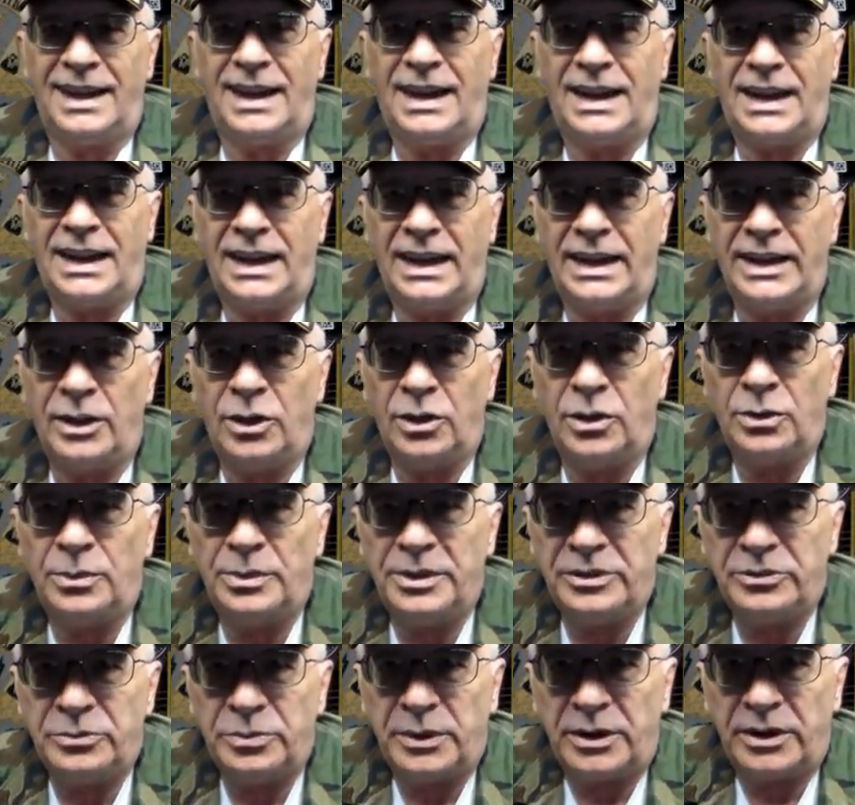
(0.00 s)
I
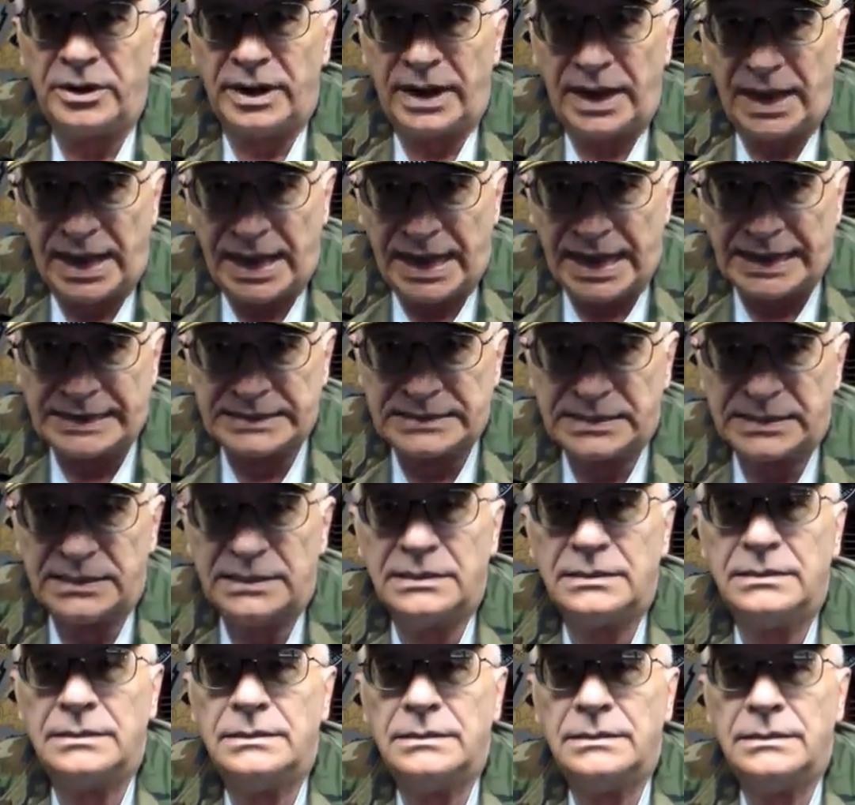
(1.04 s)
always wear a hat.
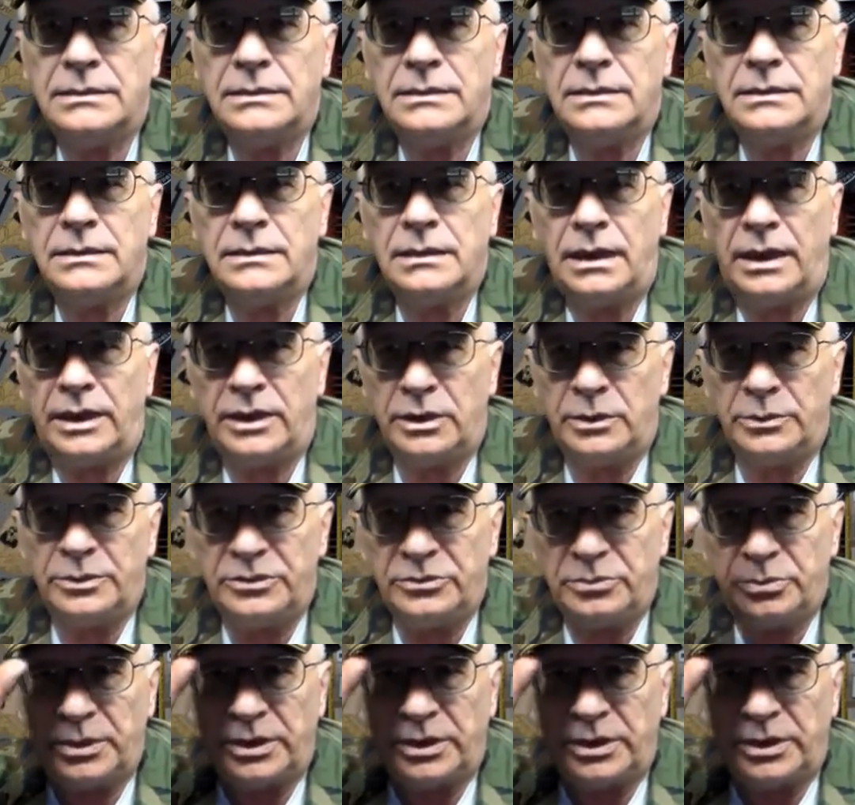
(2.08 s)
I always